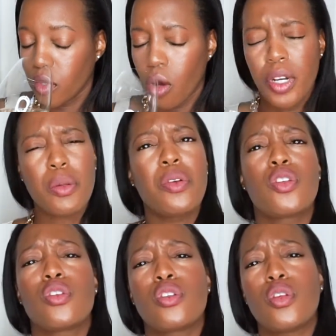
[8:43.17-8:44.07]
Oh, it smells
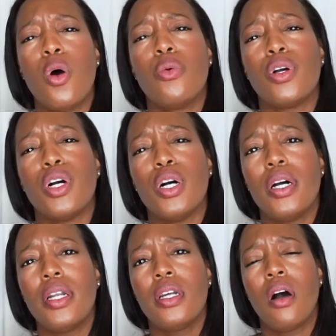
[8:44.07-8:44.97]
so
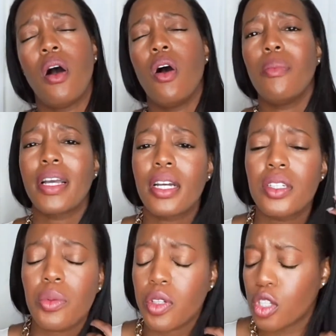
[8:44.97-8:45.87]
good. Oh my god, it
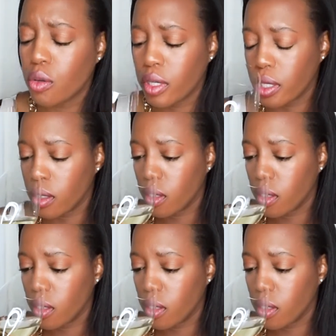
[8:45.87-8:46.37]
smells so good.